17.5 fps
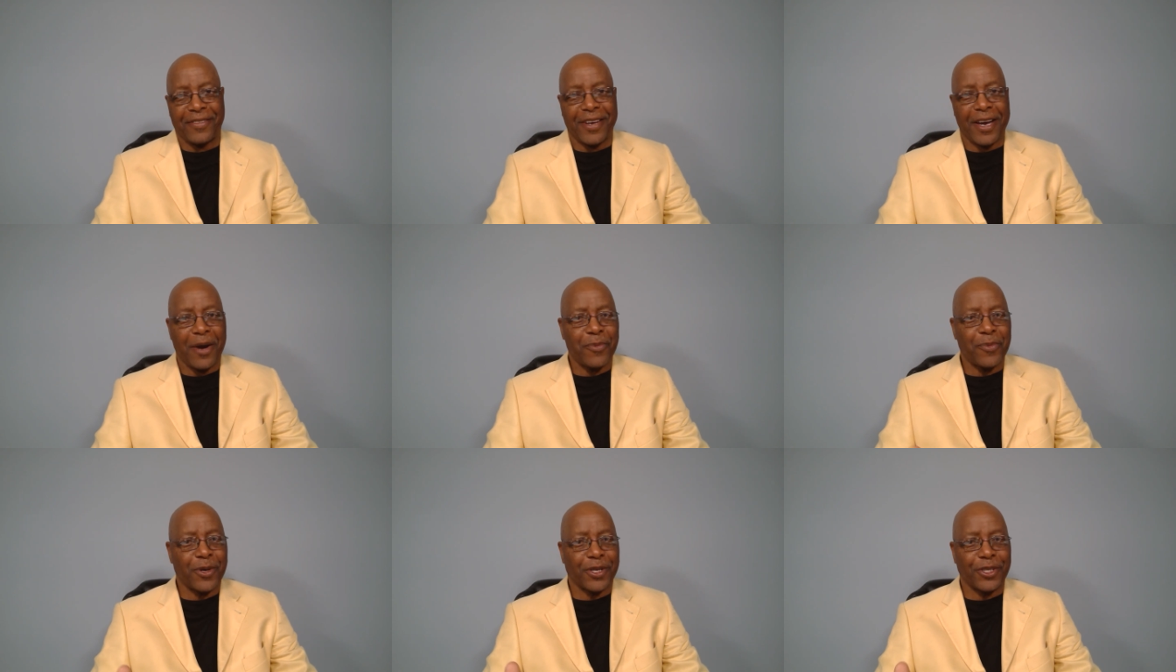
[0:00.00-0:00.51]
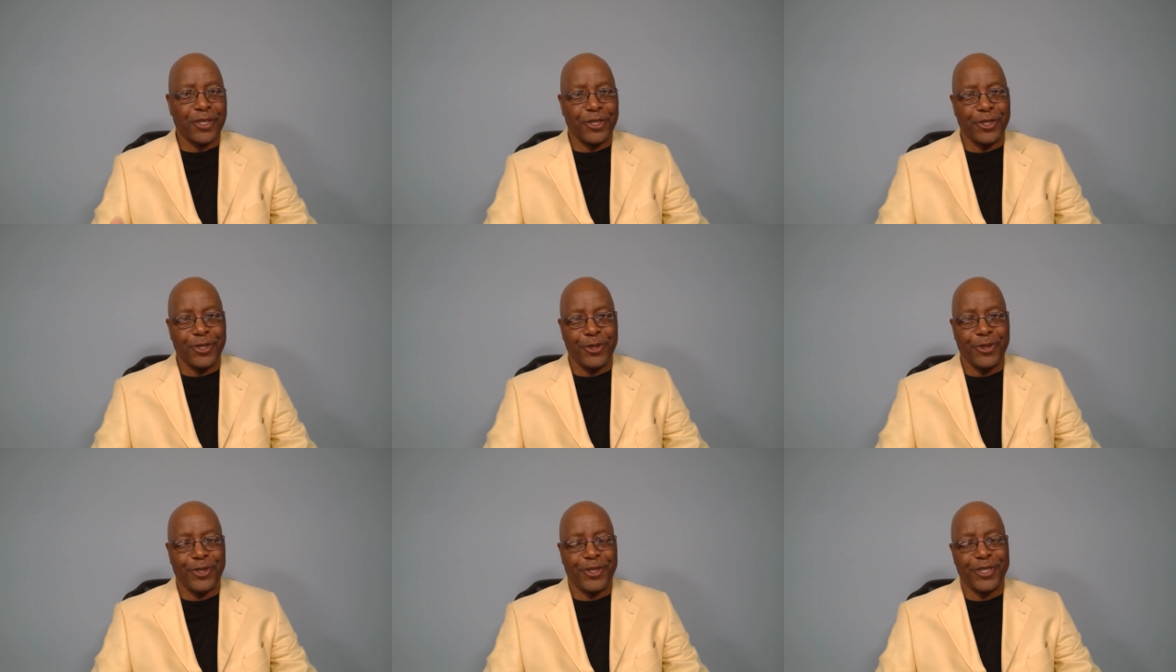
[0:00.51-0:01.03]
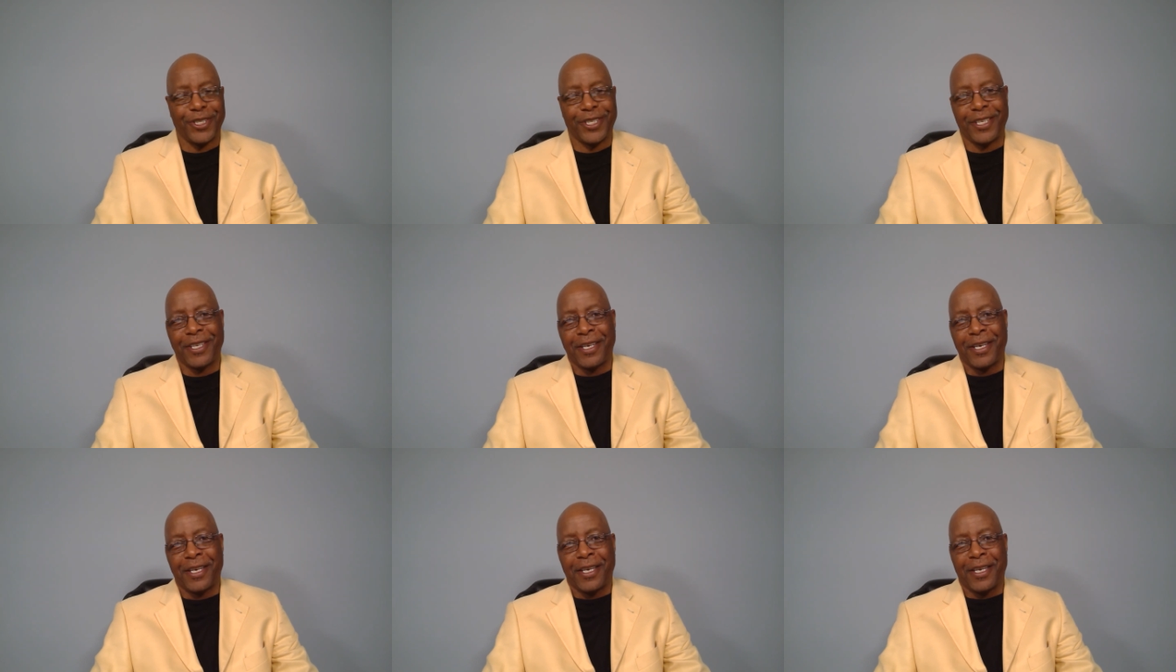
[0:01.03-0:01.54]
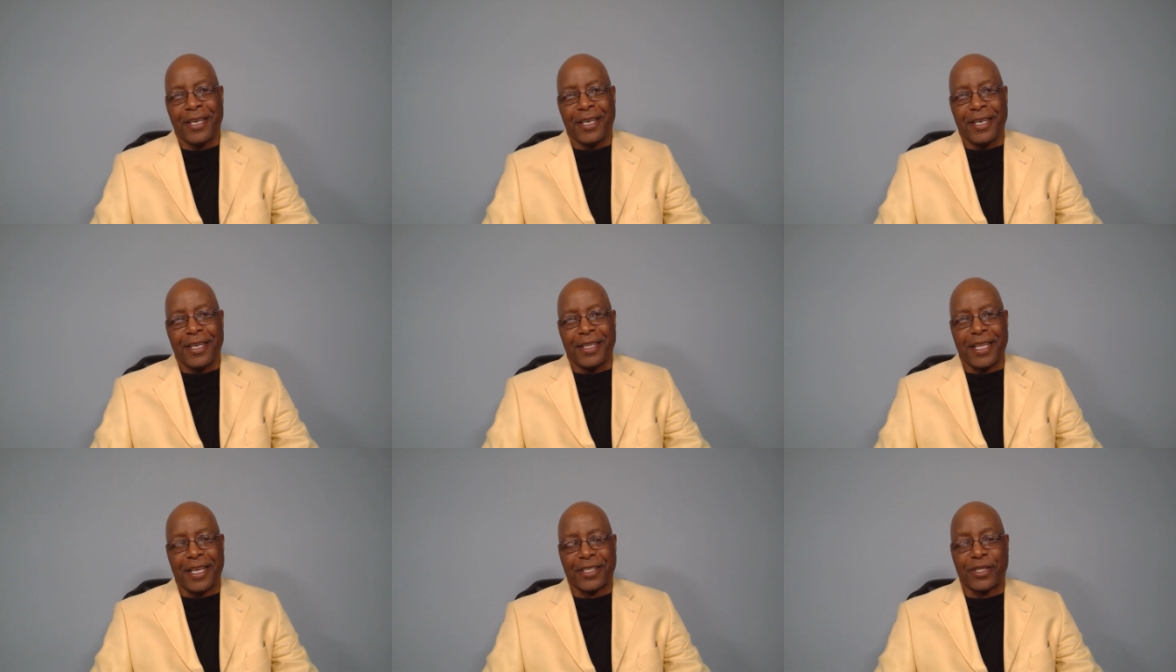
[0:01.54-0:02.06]
God want to use you
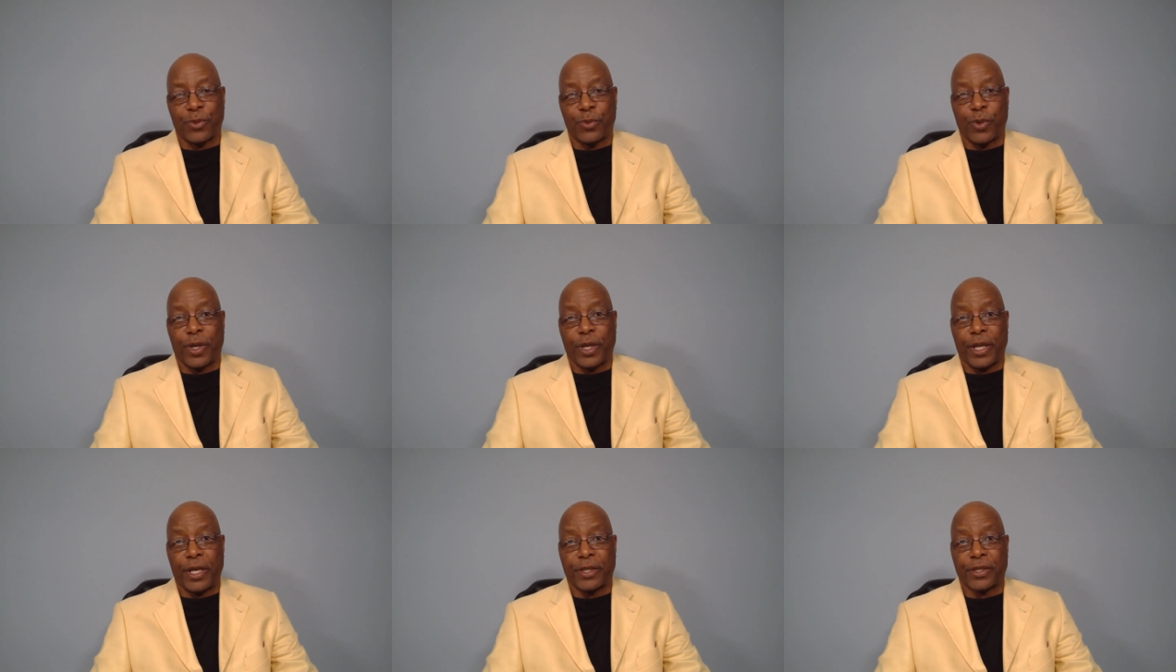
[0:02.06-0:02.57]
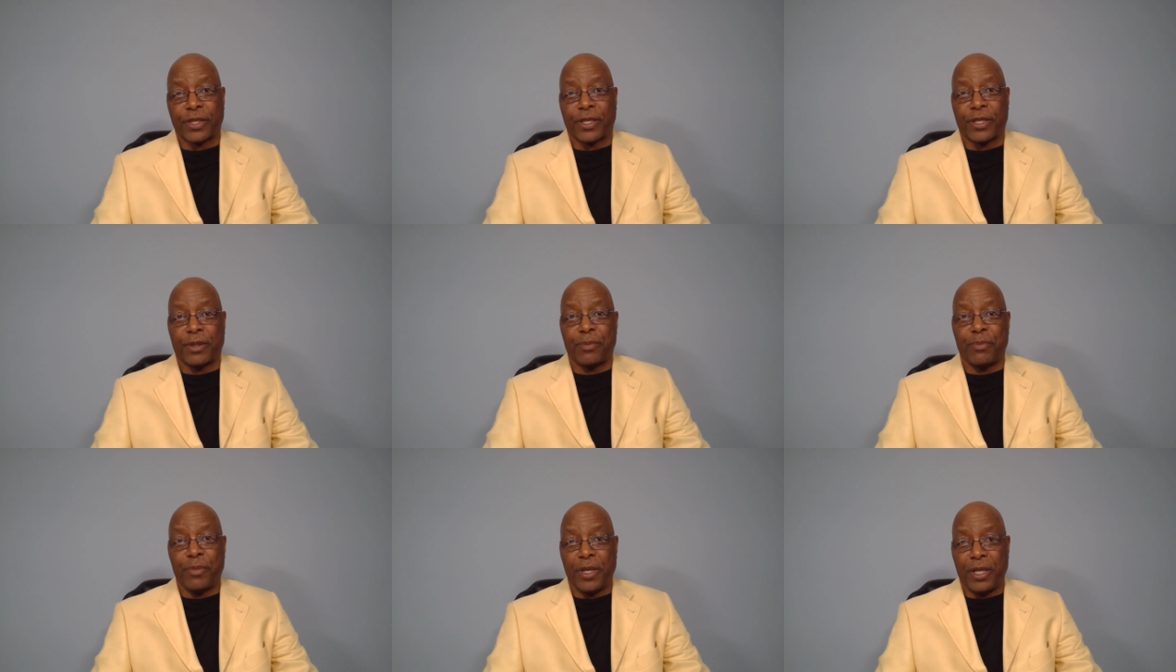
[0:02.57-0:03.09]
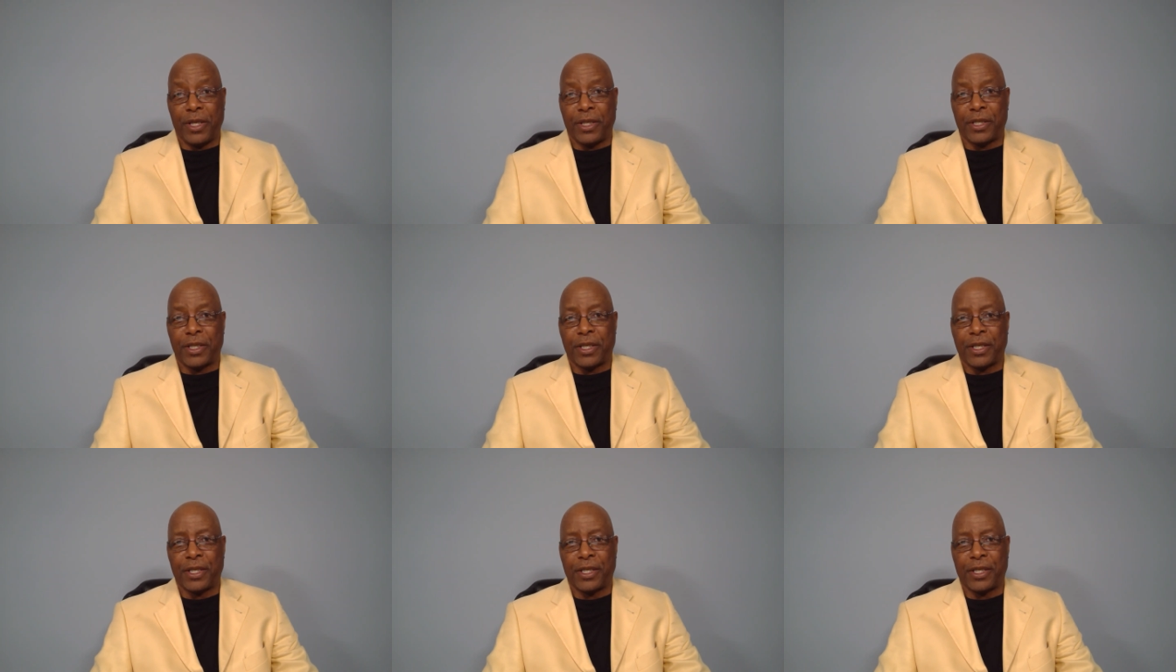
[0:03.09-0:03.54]
that someone else could meet